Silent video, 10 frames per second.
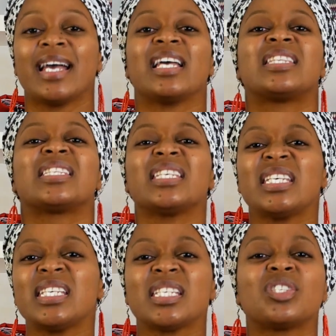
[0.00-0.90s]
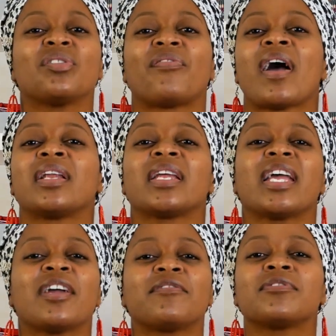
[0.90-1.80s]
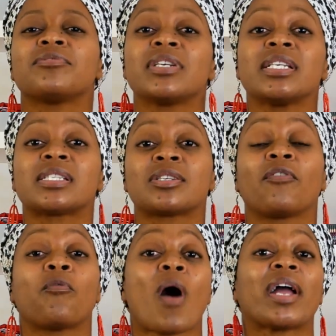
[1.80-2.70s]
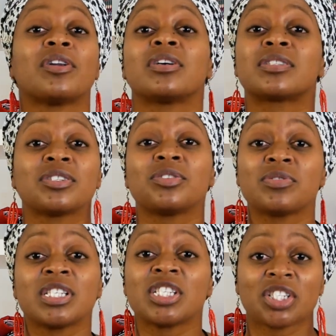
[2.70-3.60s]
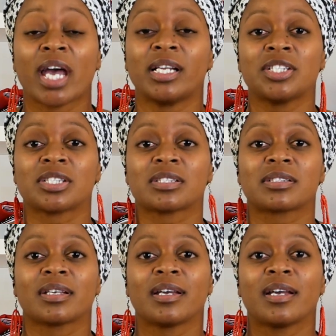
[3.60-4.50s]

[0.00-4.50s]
It's easy to find every reason of why not to do these challenges.